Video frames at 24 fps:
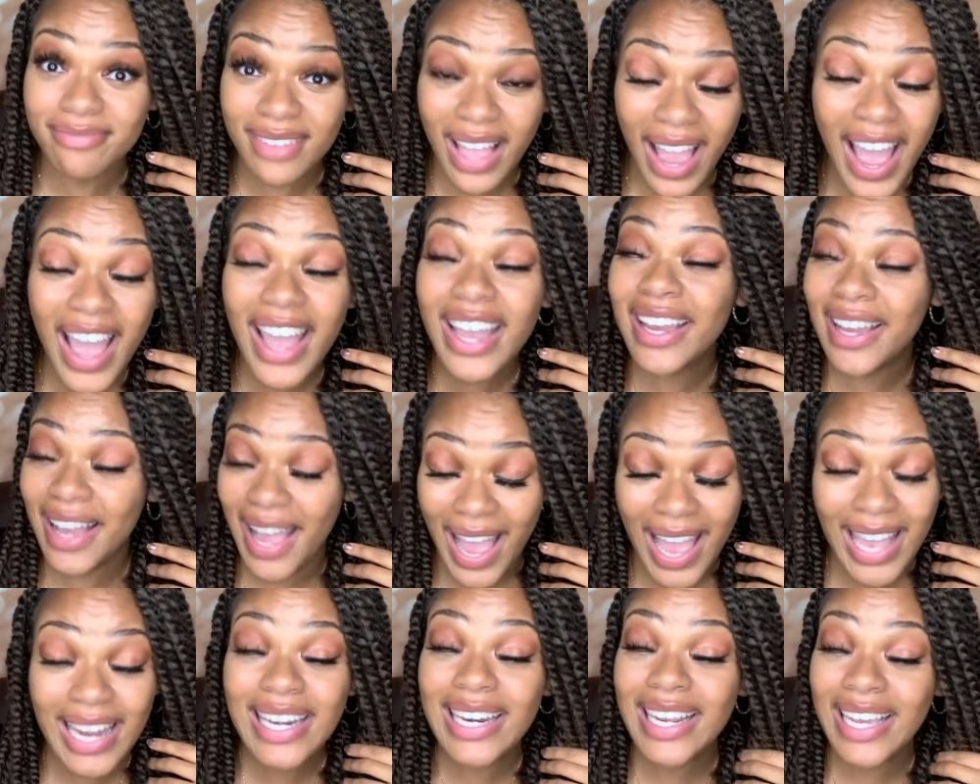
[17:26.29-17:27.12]
I,
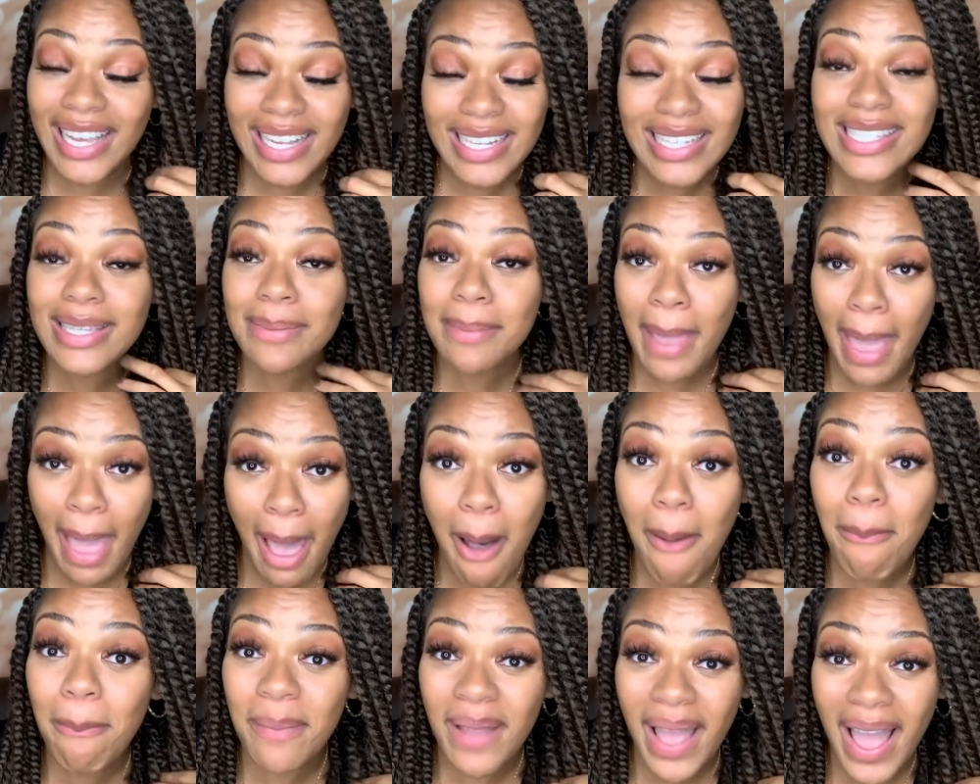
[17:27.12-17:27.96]
I need some
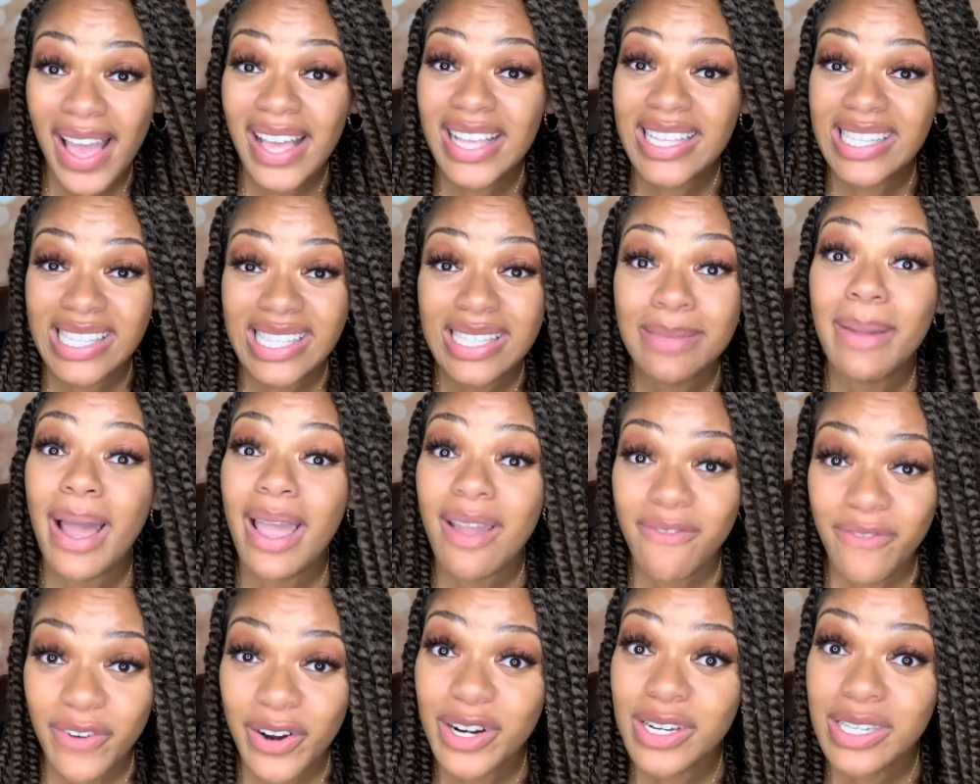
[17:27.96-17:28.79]
help. I, this is
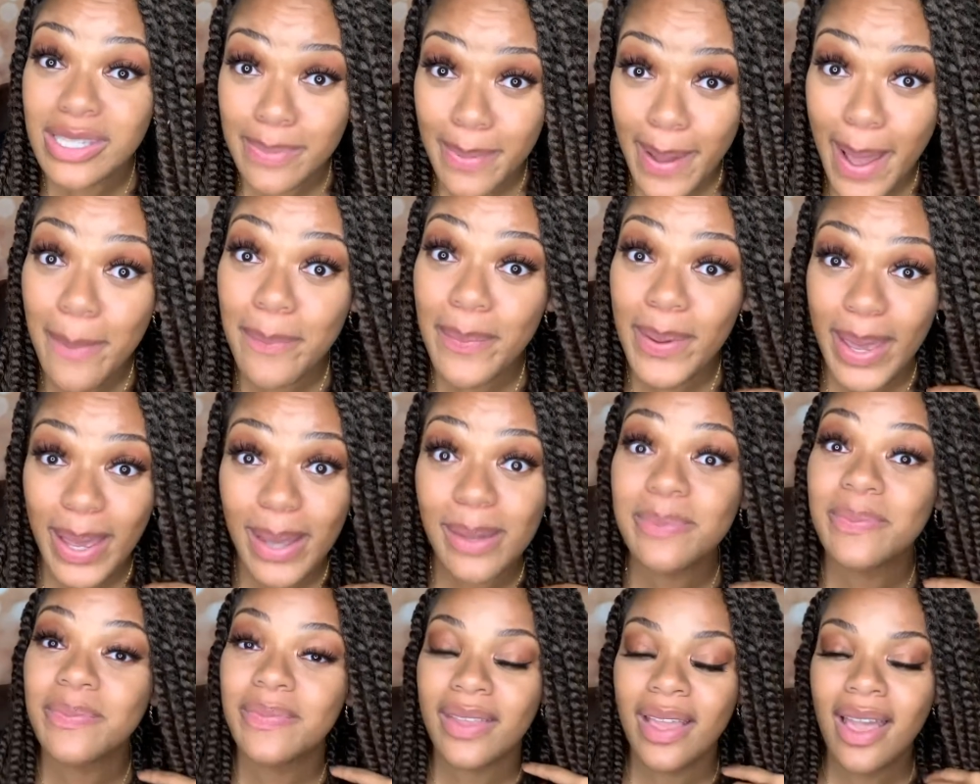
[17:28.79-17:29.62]
my first
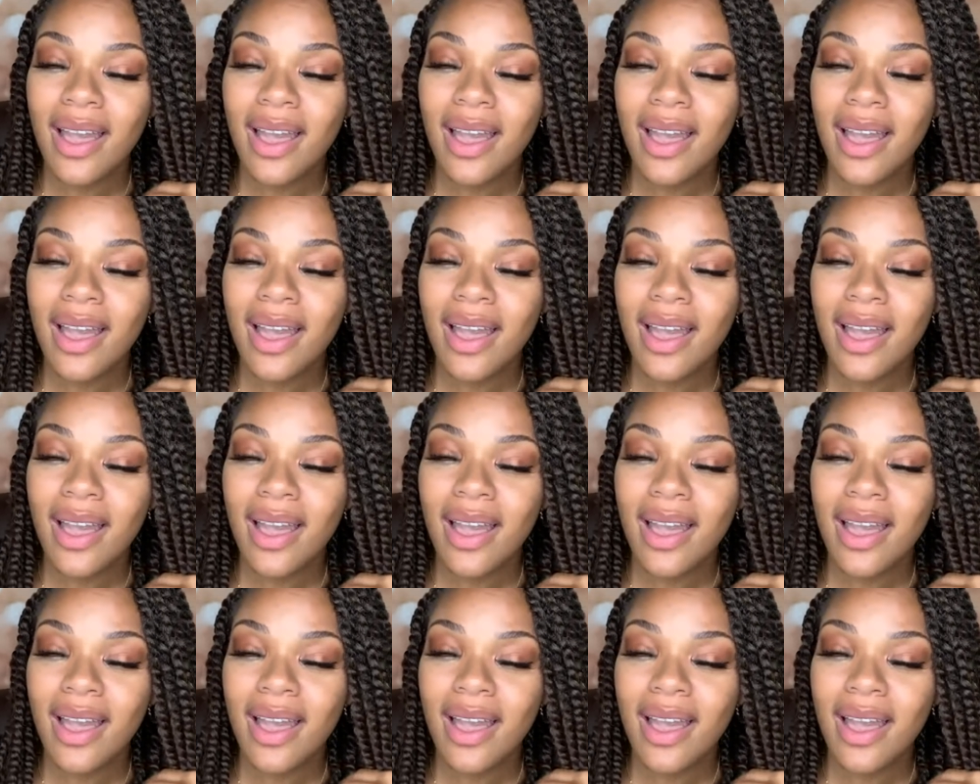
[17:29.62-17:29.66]
puppy.